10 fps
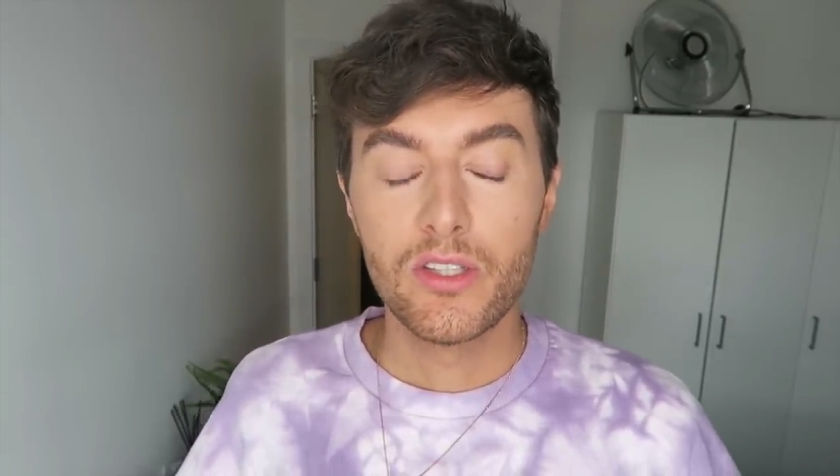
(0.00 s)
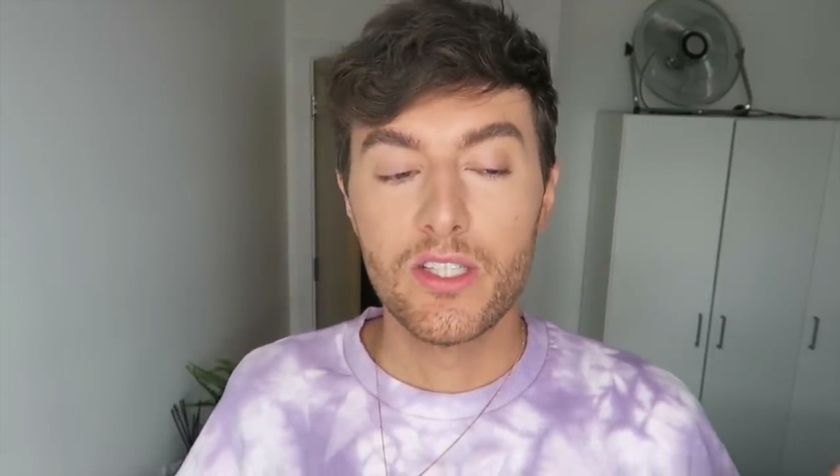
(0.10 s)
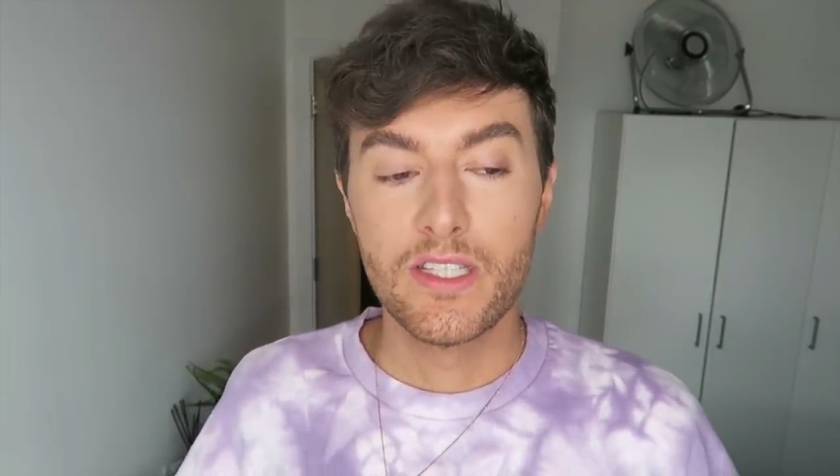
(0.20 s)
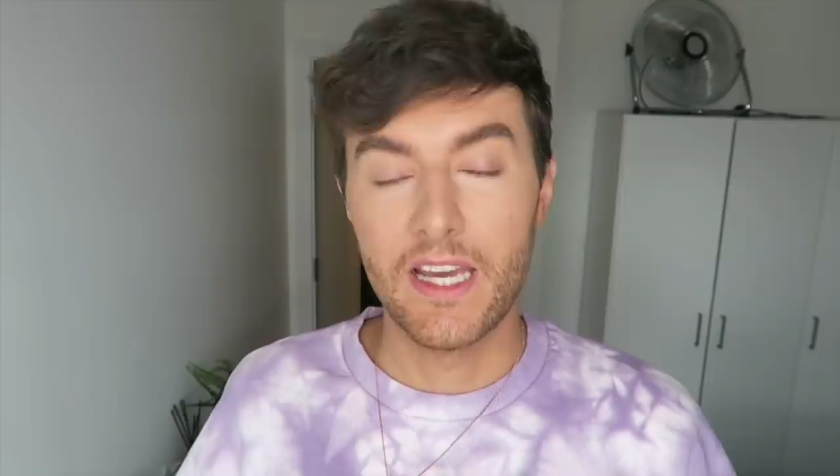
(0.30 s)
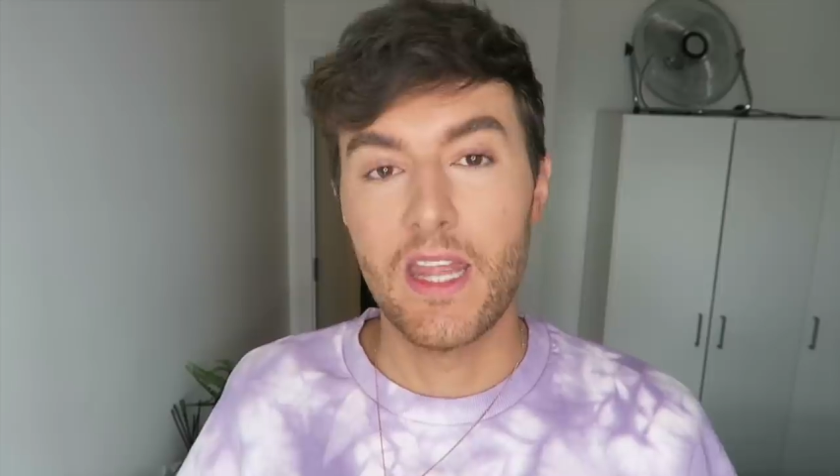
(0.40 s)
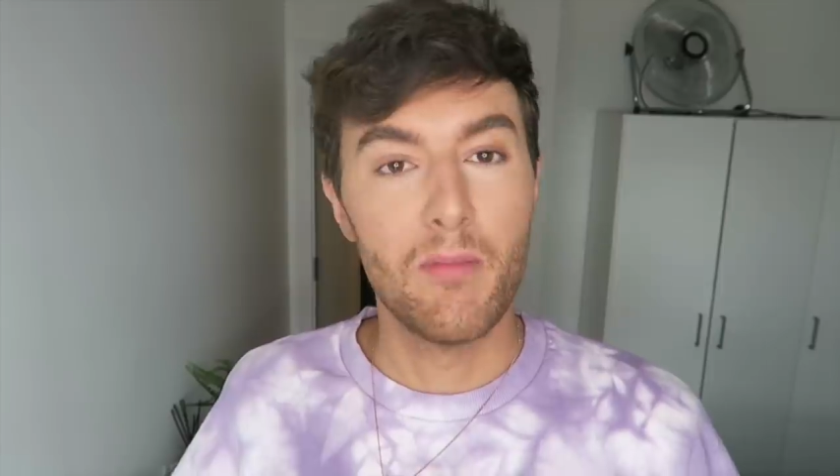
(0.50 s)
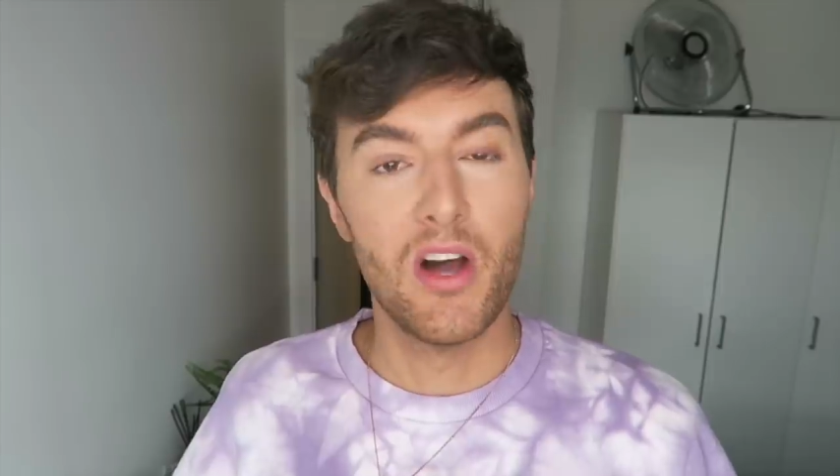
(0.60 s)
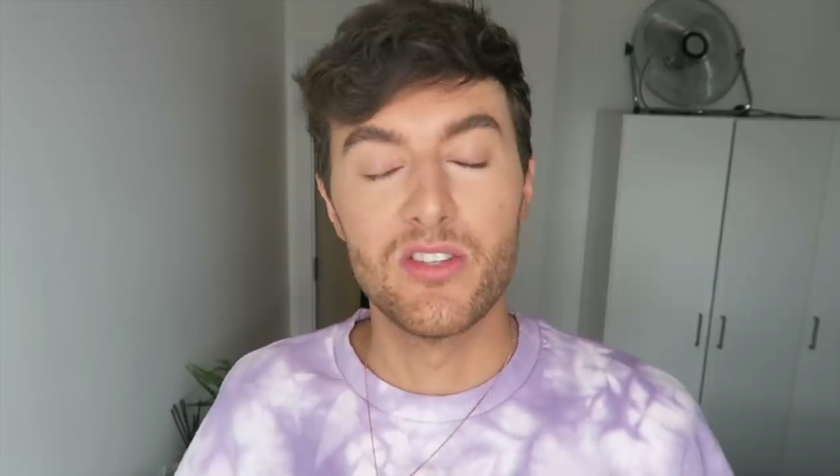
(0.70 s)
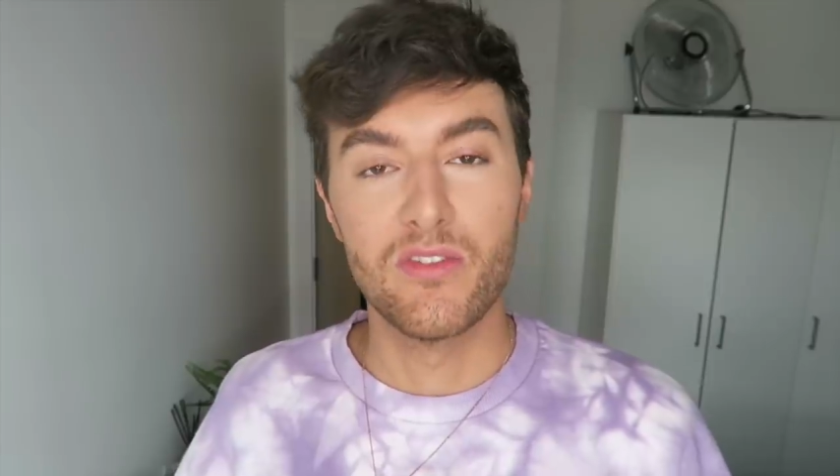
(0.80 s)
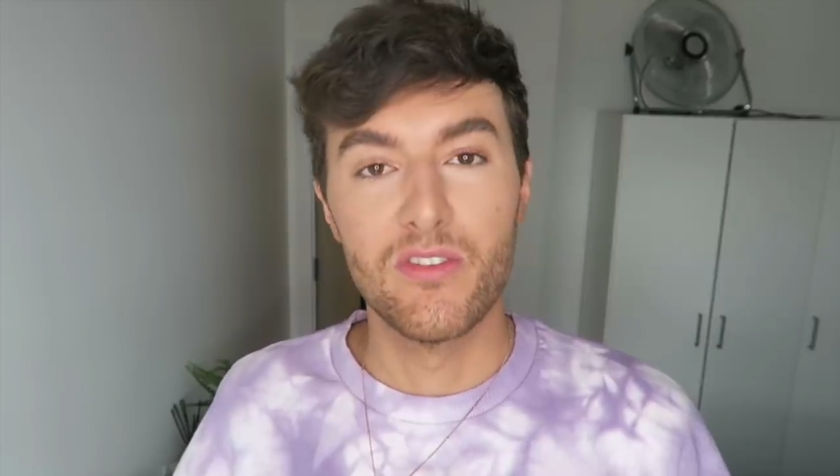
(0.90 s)
to take their
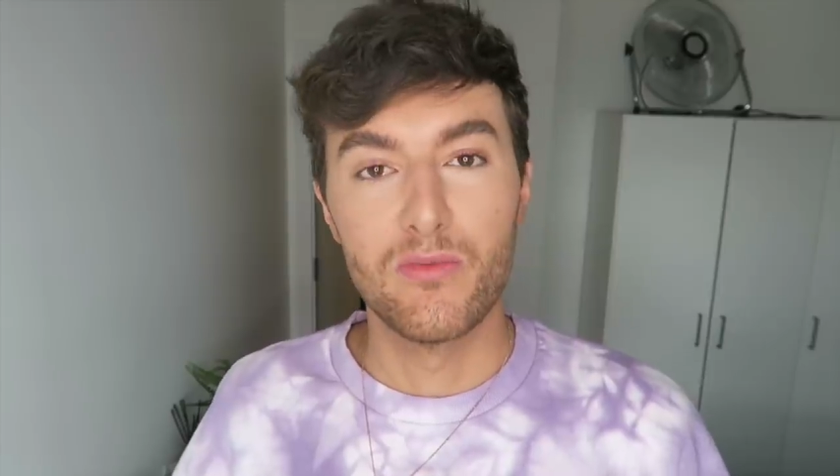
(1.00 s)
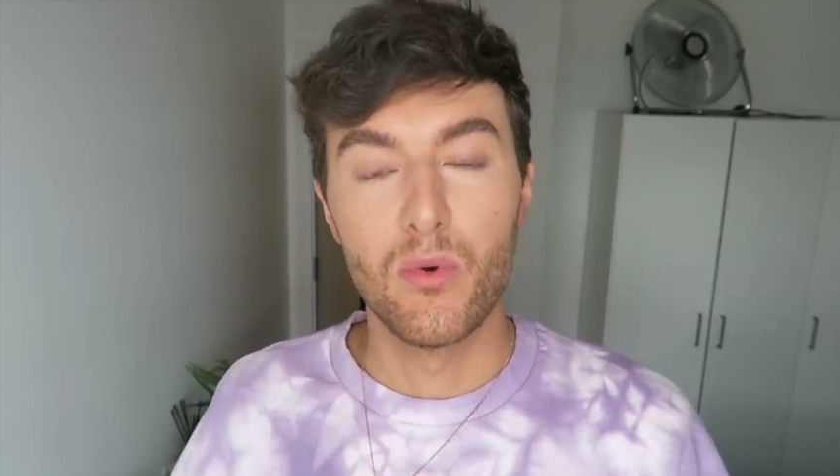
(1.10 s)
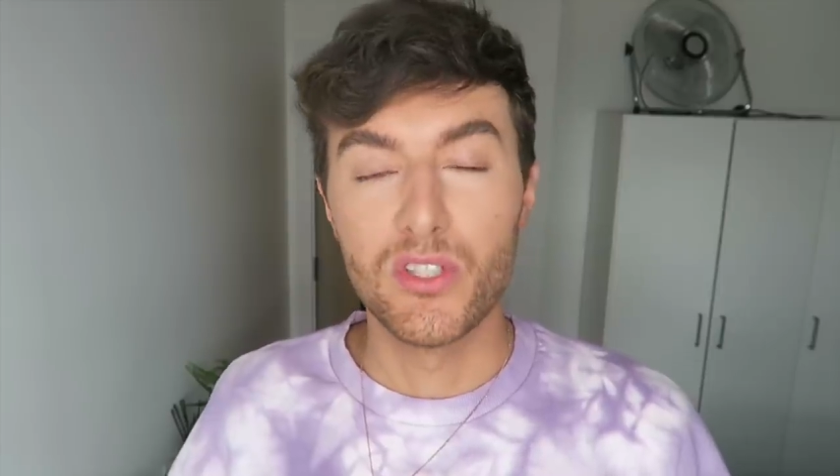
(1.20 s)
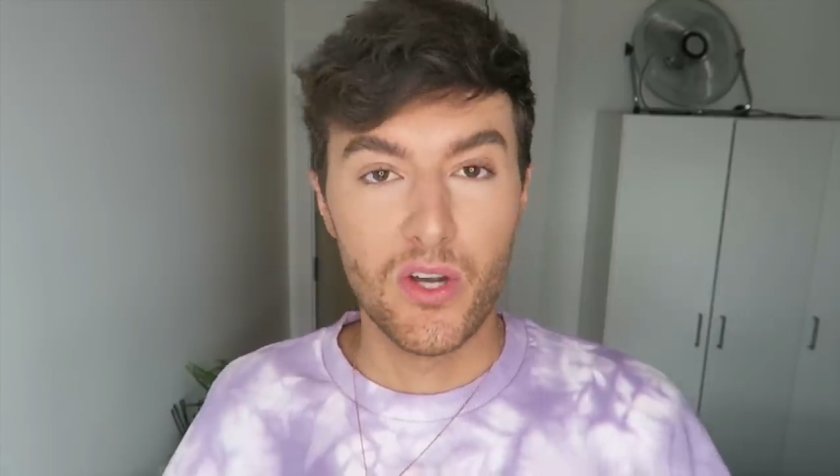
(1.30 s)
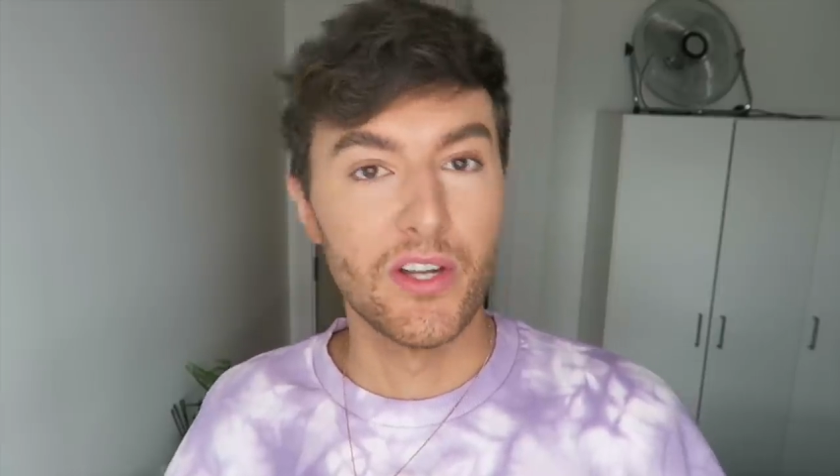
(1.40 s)
minds off of what's